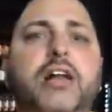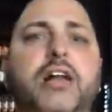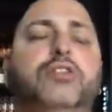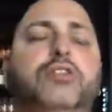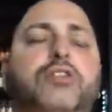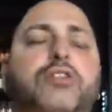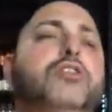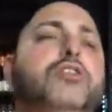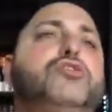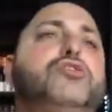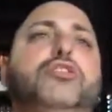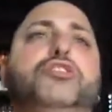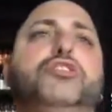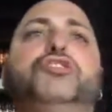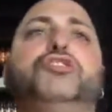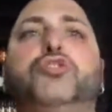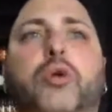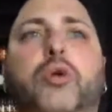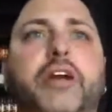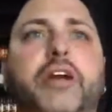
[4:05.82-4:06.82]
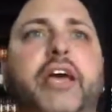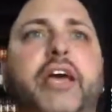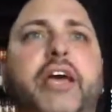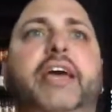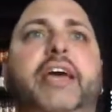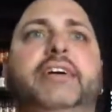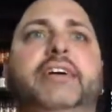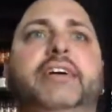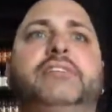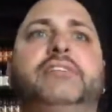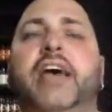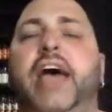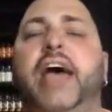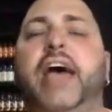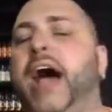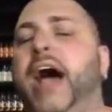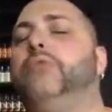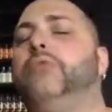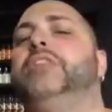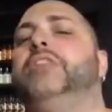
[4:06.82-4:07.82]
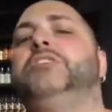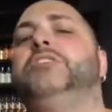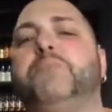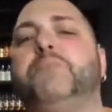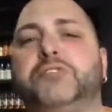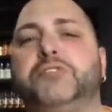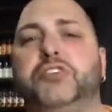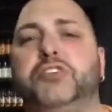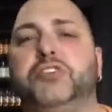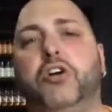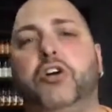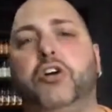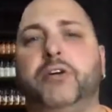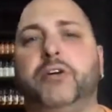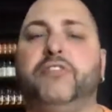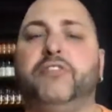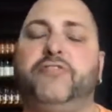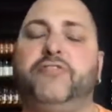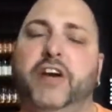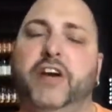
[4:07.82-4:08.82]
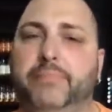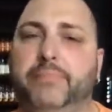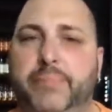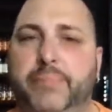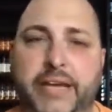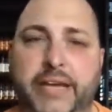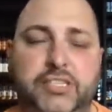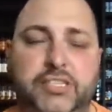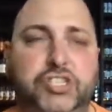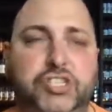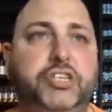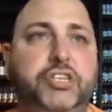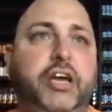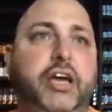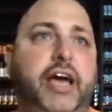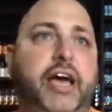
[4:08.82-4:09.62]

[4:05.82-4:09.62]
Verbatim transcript: long story short is how are they supposed to know I'm on the fucking beach?